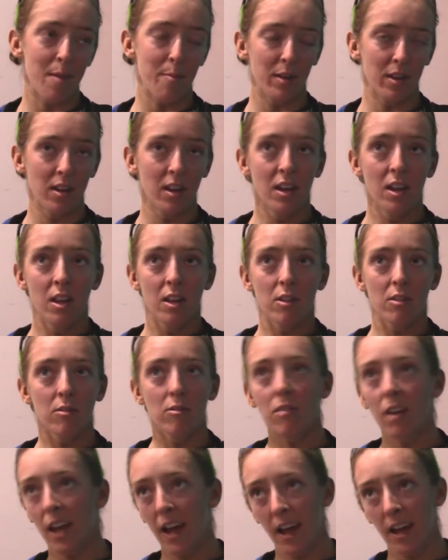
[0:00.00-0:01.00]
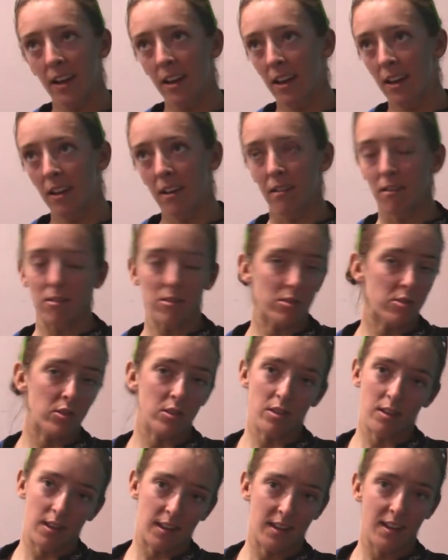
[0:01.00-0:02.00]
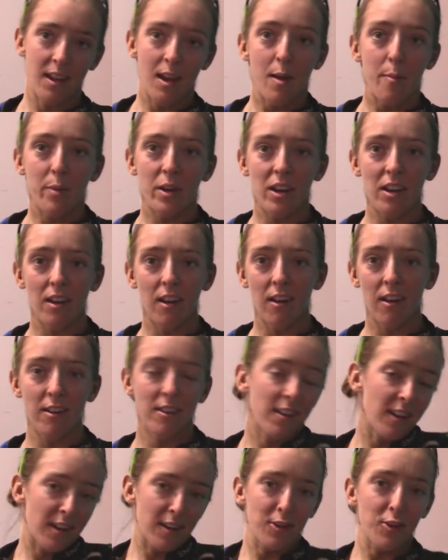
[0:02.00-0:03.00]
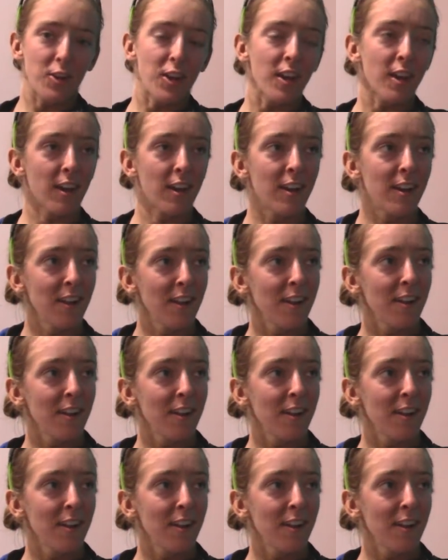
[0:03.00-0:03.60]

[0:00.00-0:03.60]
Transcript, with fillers: but Luke had it and I was just like, but uh, yeah, you can't.